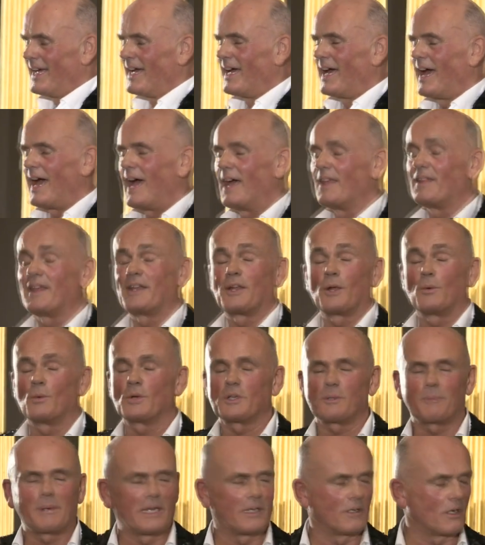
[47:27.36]
and they don't want to
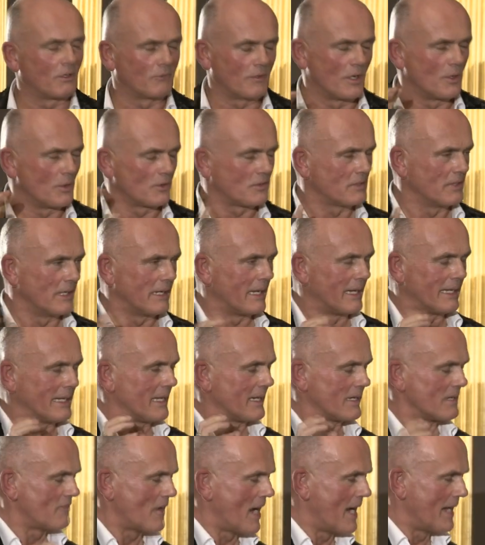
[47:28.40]
be a rose and a lily and a
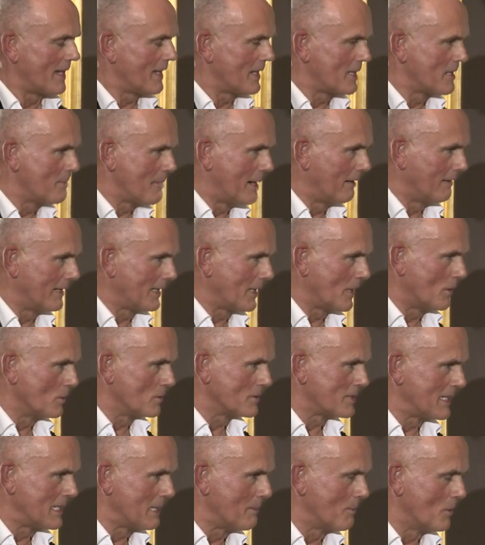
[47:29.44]
violet and a marigold
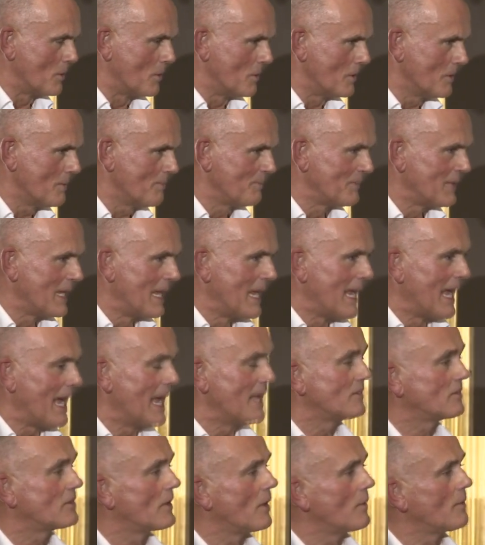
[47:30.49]
anymore. And
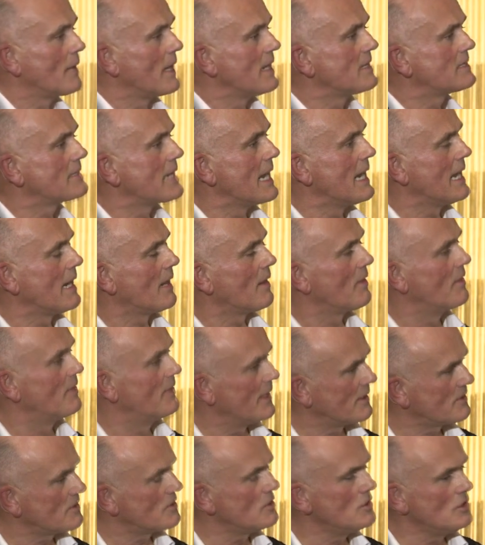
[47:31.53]
so they take
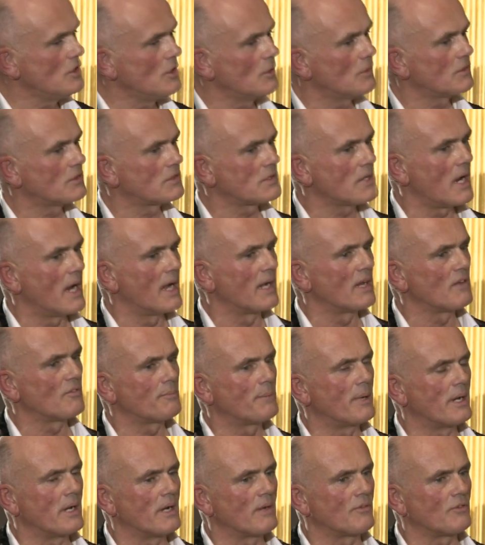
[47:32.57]
this new style of
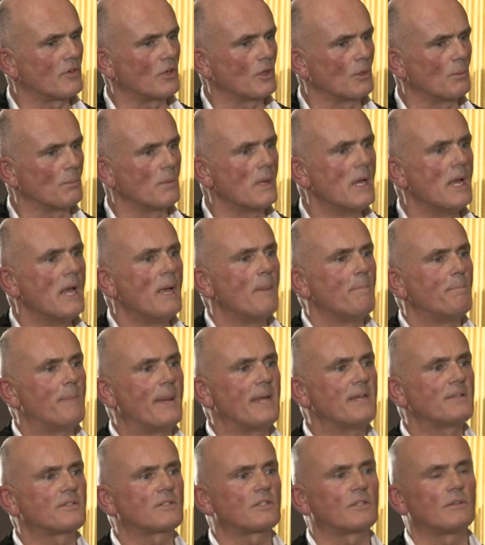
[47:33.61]
perfume
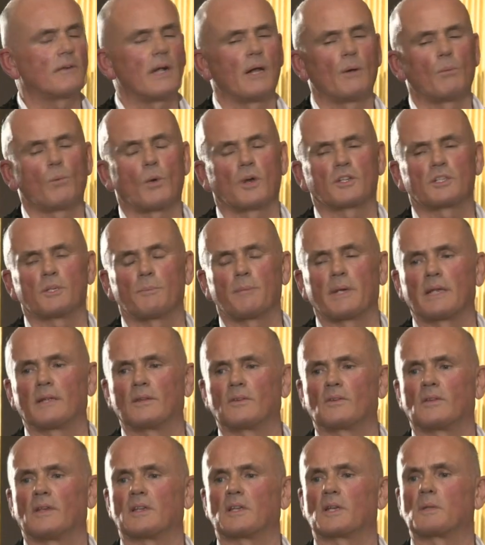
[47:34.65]
based around what have been
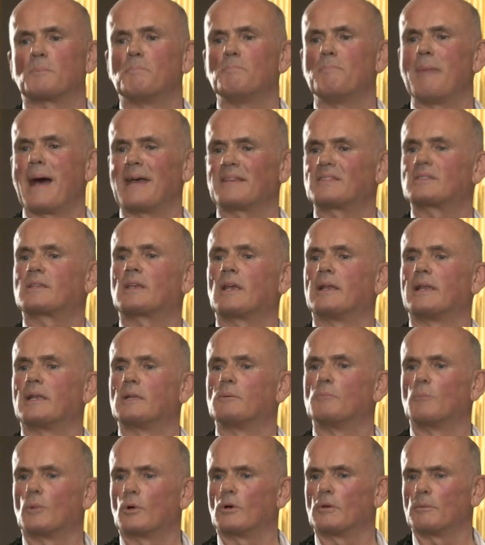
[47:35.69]
considered masculine
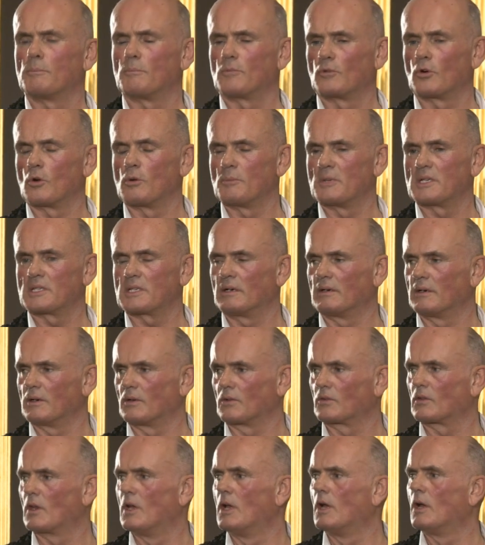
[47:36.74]
raw materials
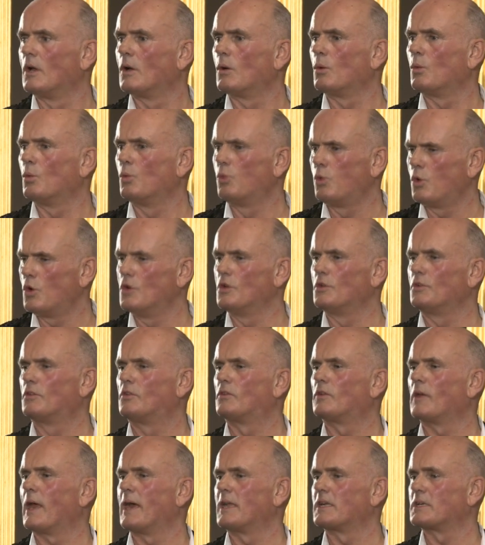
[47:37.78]
woods
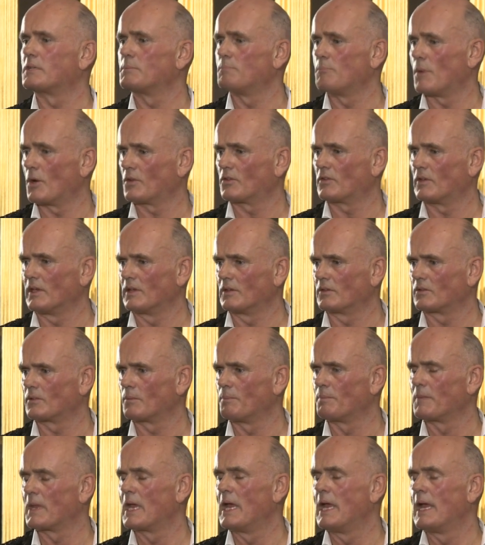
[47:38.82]
and mosses.
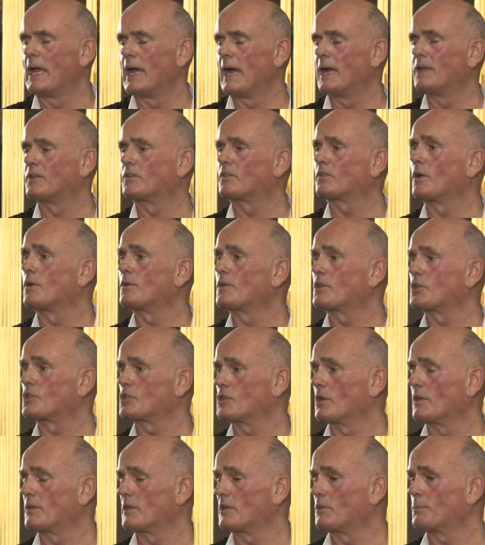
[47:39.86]
And so
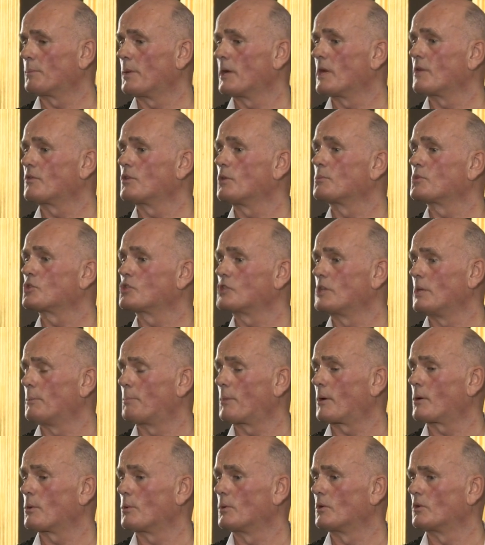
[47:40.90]
this perfume Chypre
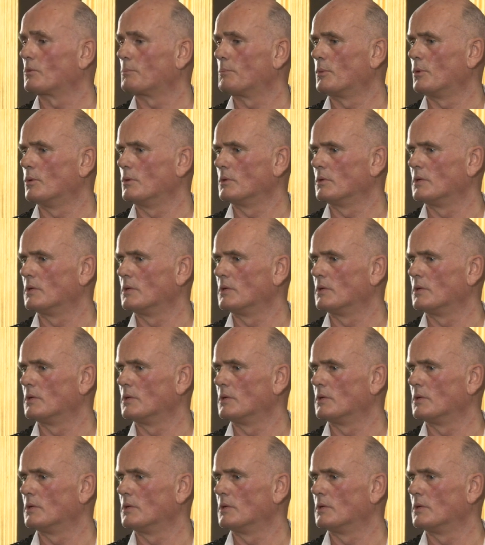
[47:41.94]
was born.